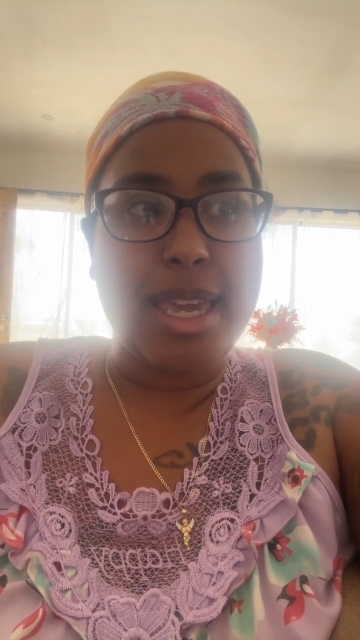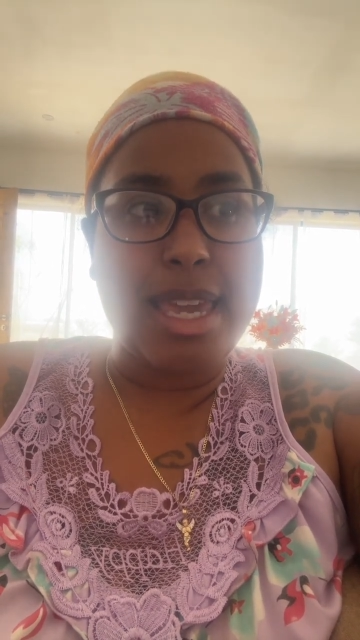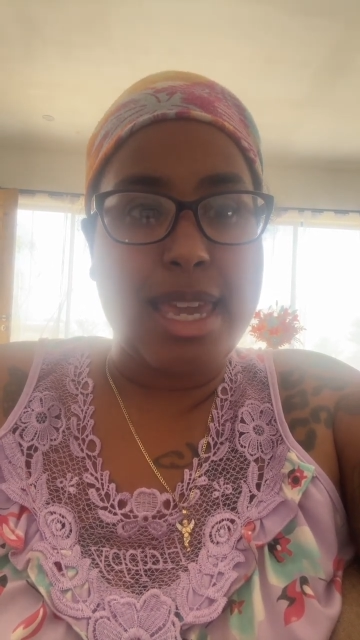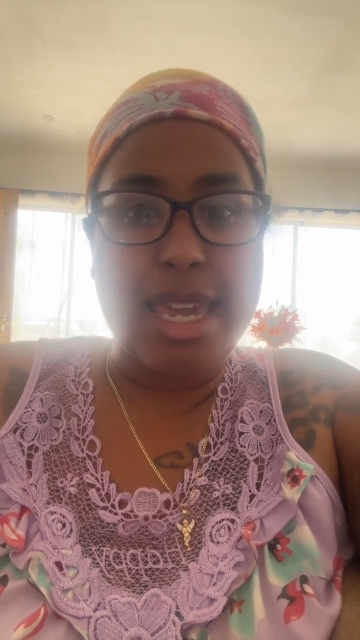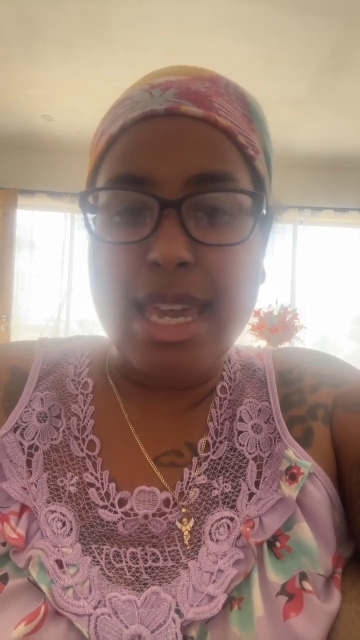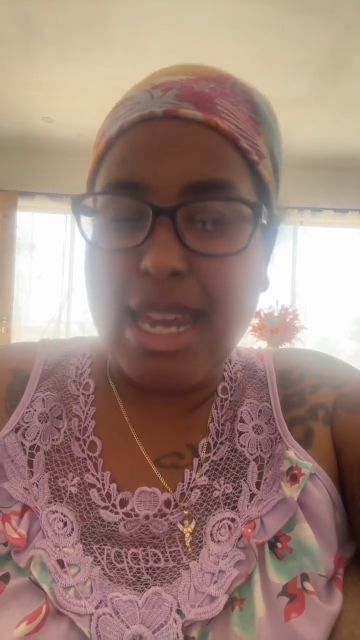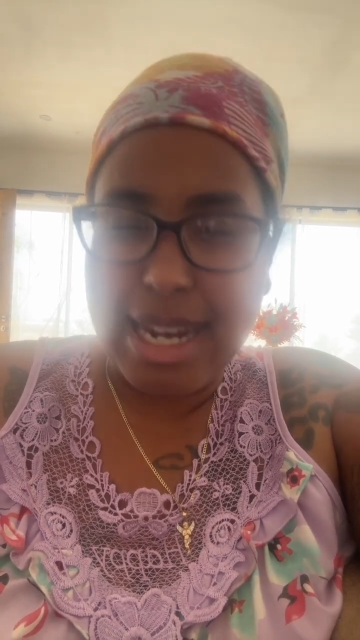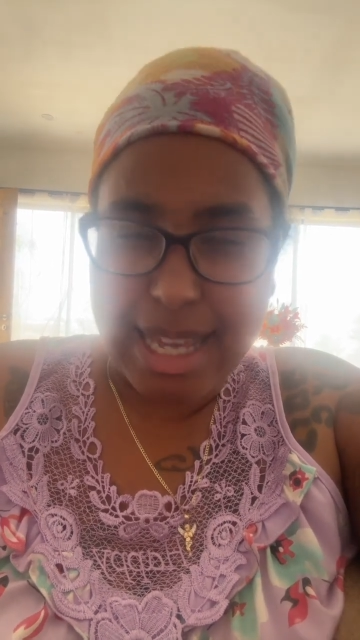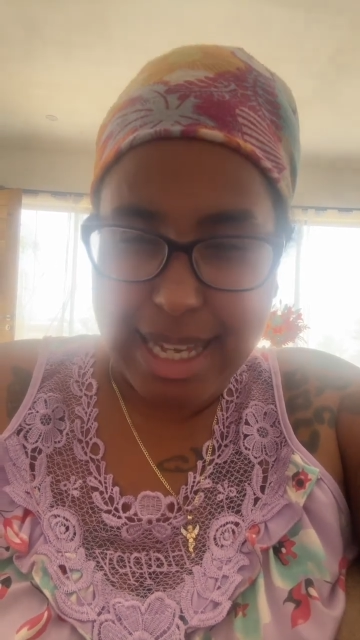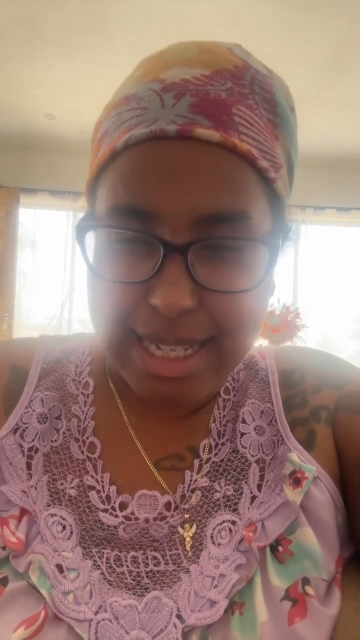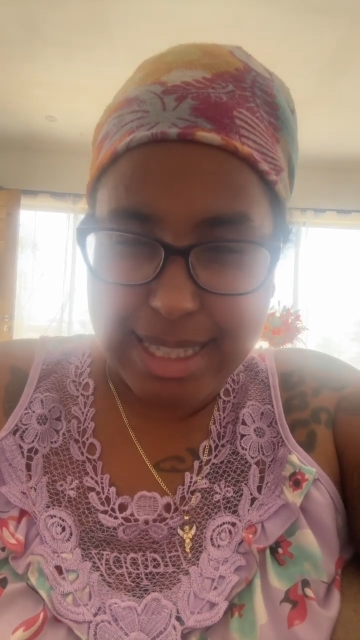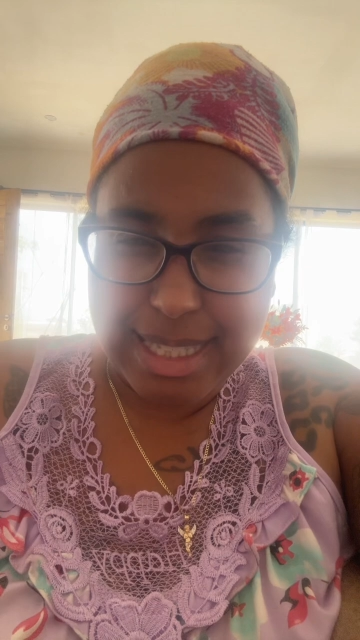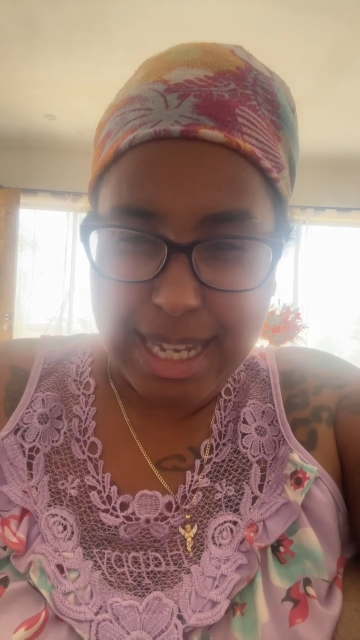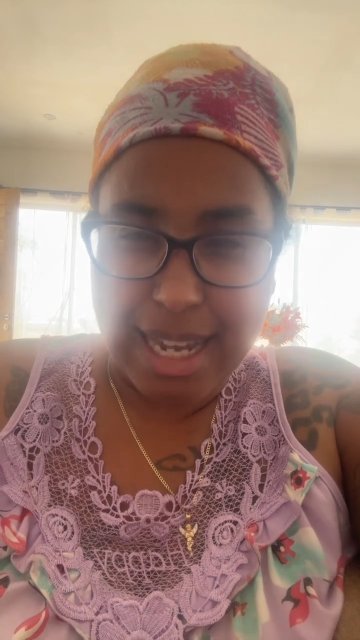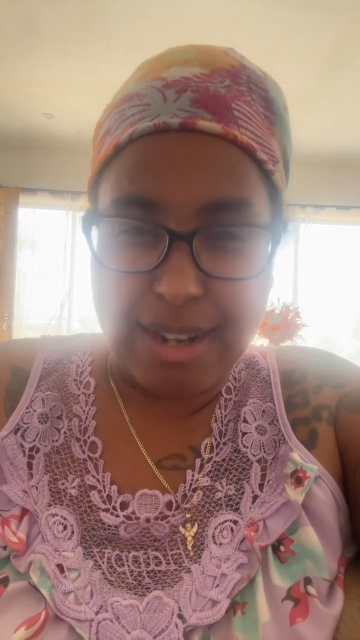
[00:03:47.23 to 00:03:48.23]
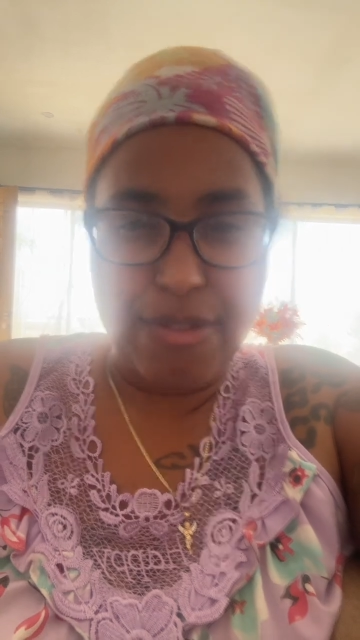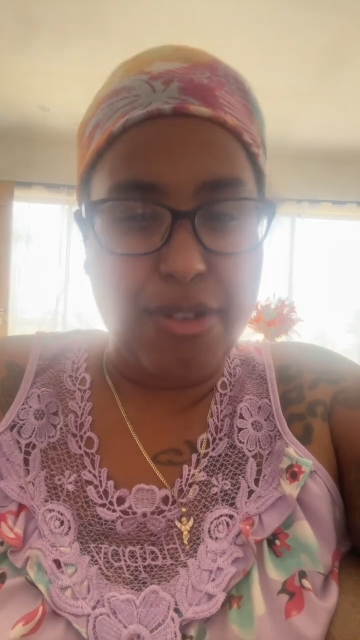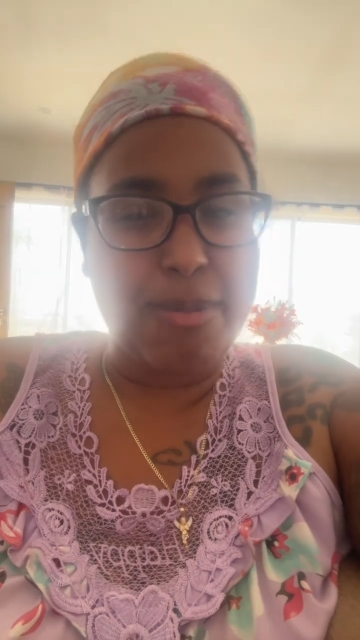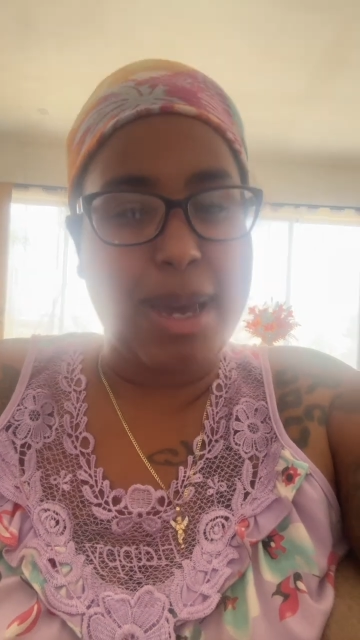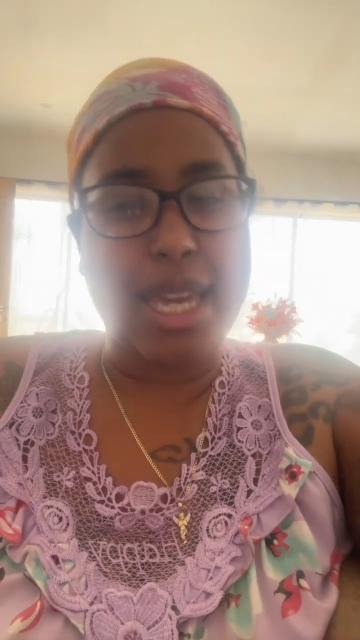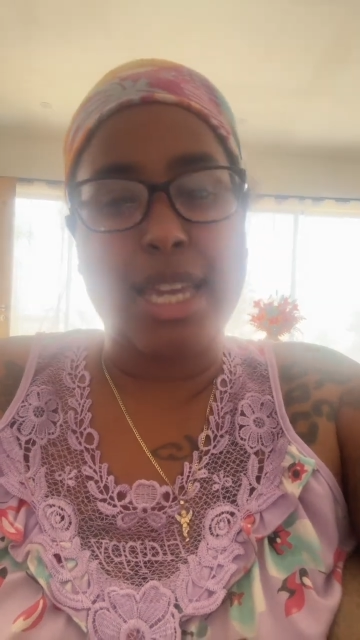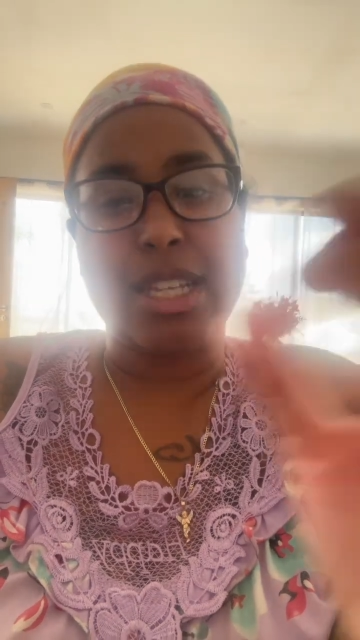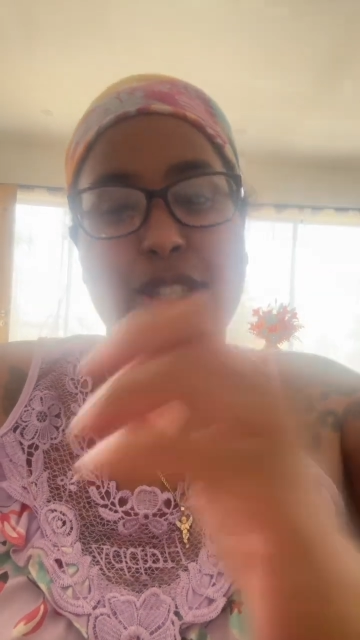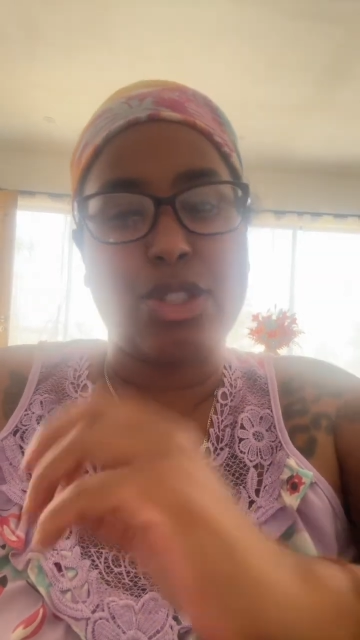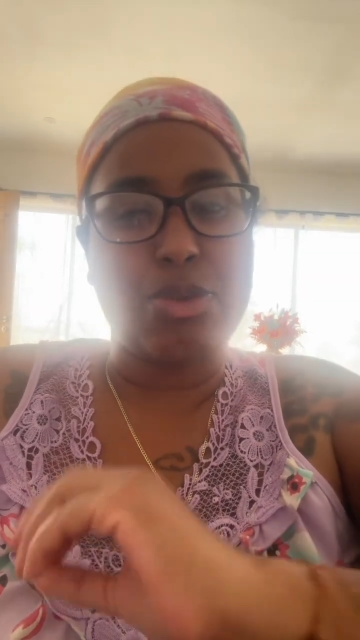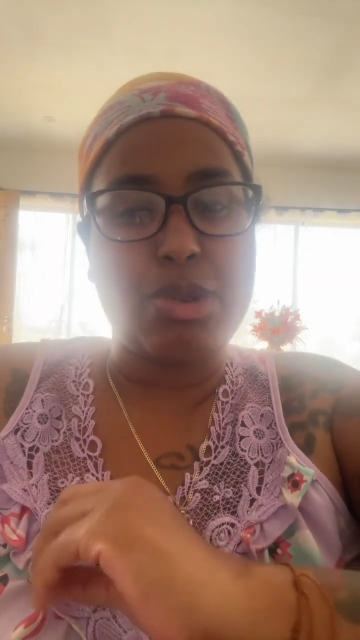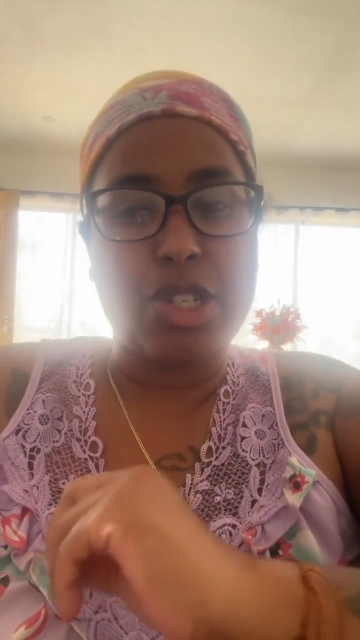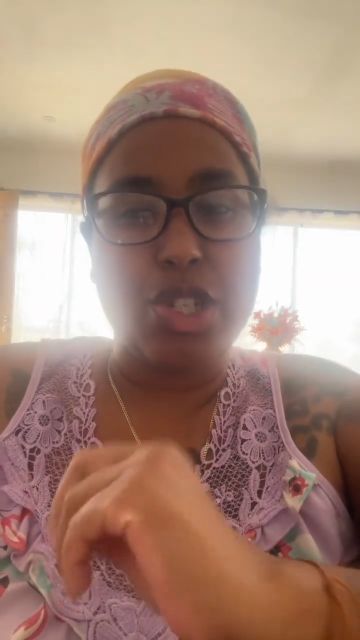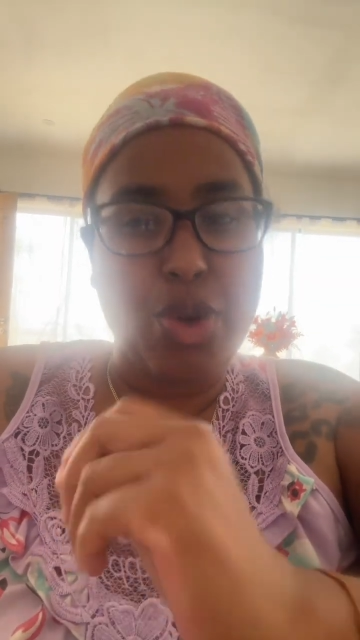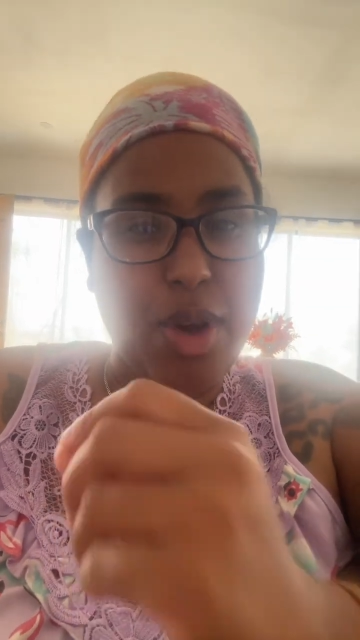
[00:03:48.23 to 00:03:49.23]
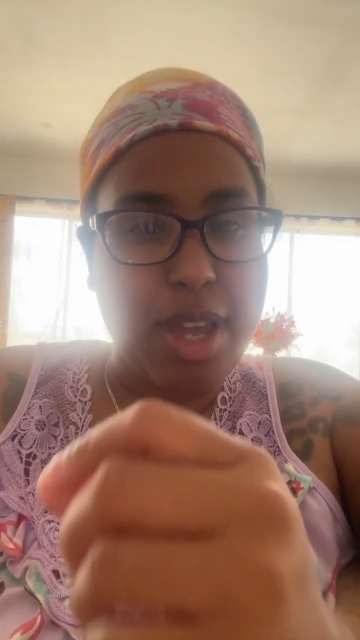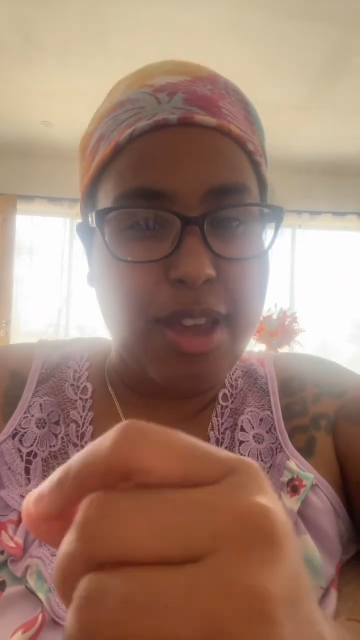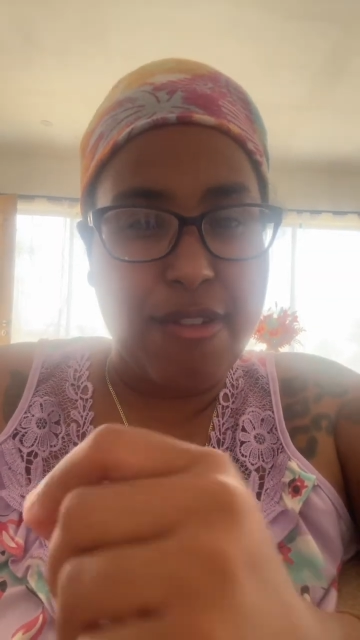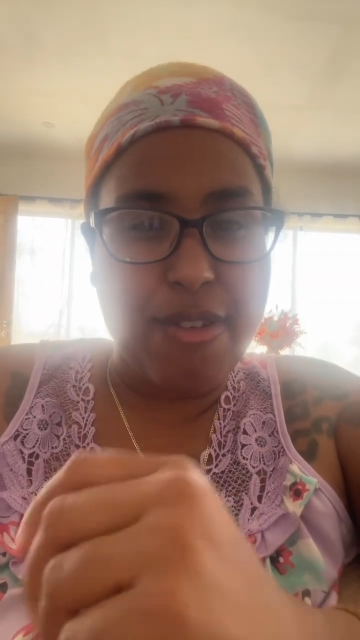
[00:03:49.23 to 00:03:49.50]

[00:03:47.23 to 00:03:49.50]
eat it, and for my kids to enjoy,